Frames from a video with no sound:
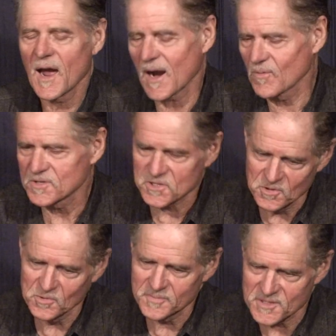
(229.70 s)
I
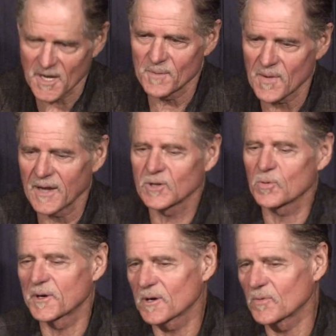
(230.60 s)
resumed my
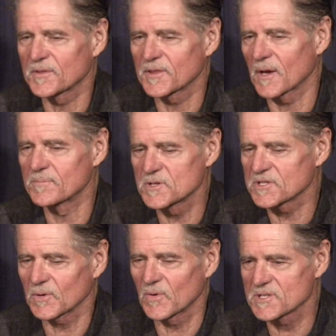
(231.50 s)
career with
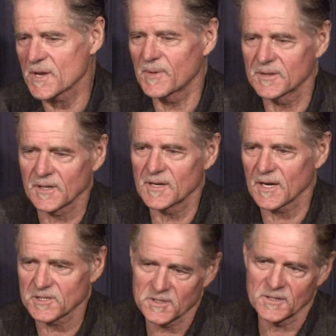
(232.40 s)
music once I made the
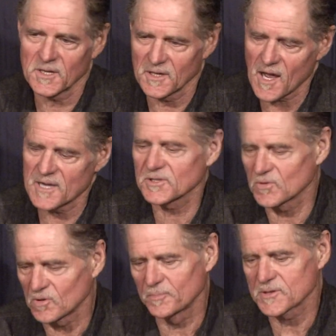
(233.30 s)
connection in high
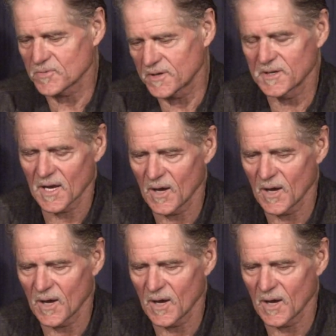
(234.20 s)
school between